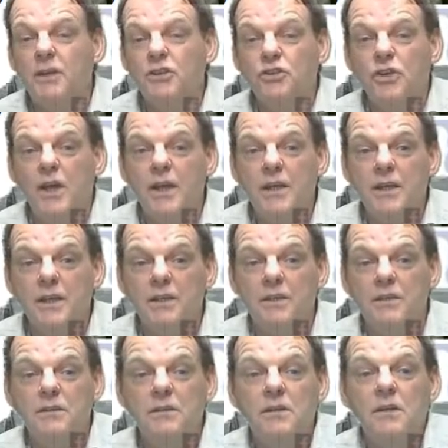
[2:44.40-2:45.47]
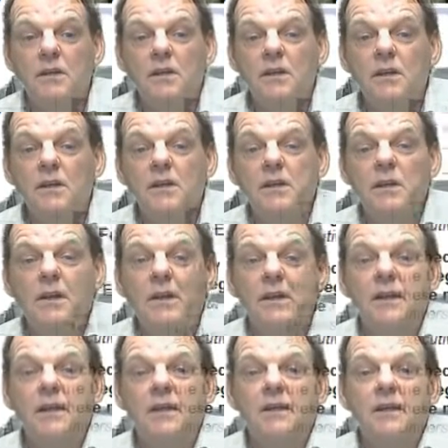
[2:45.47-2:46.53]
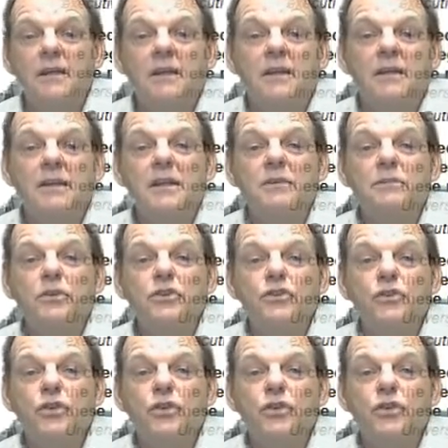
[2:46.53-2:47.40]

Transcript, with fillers: on track here, livers